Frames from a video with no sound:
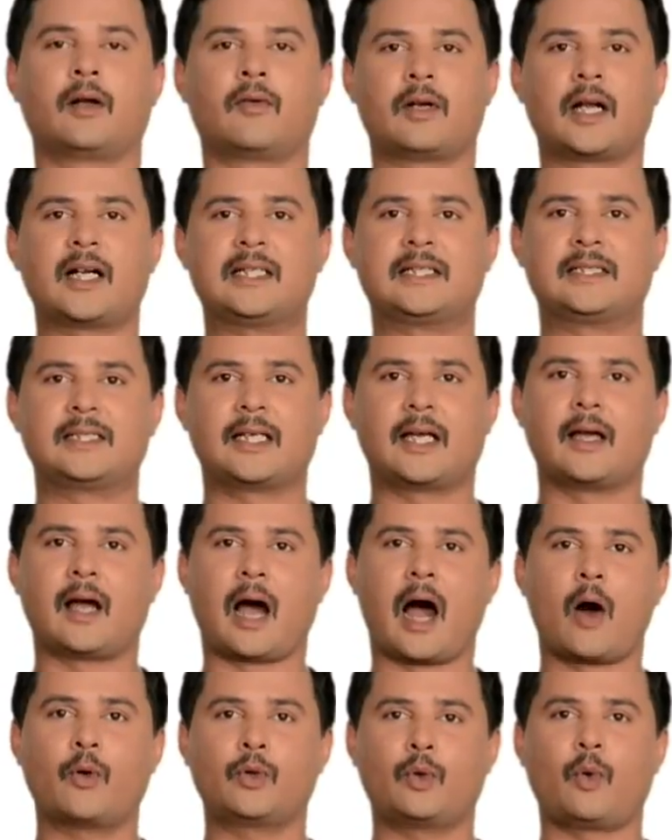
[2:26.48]
Now let's see
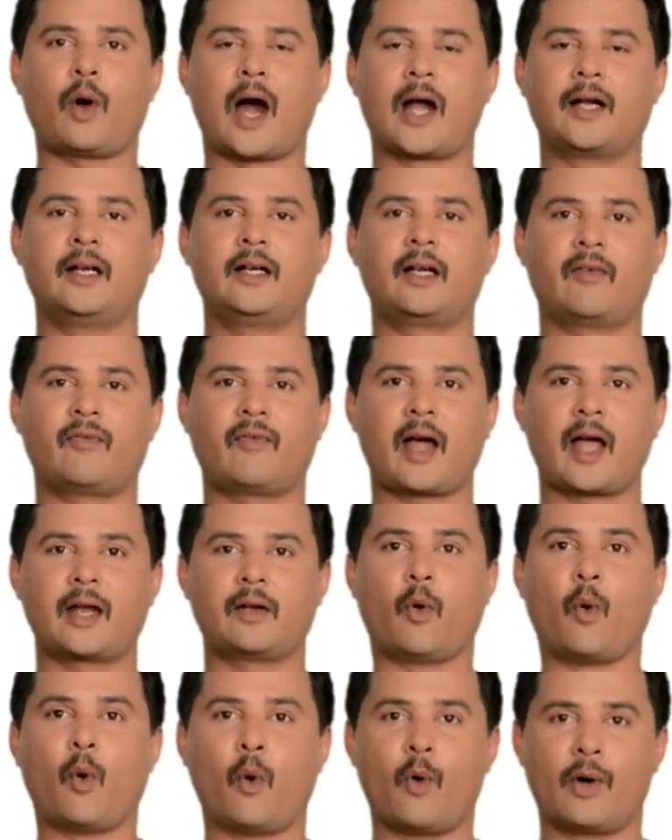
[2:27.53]
how to identify
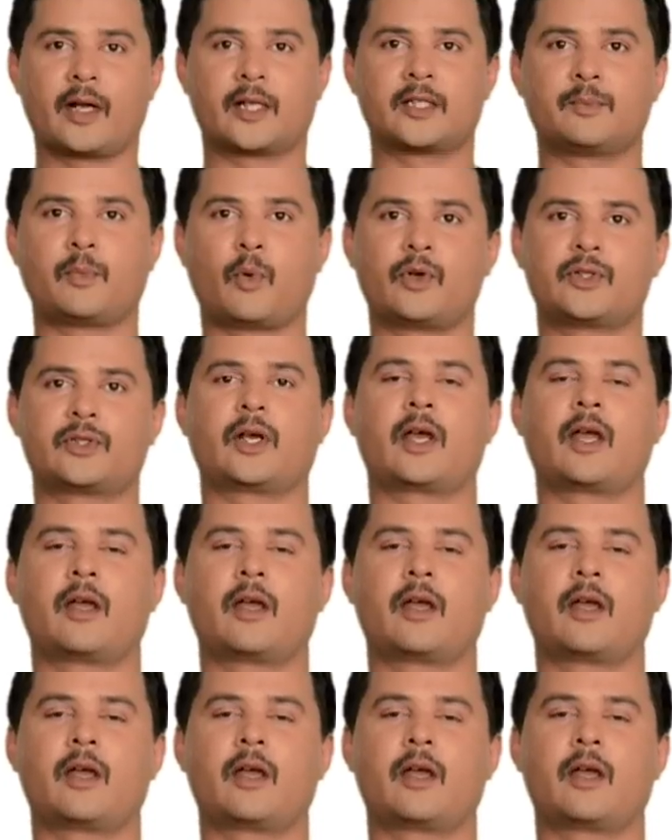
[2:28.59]
an overexposed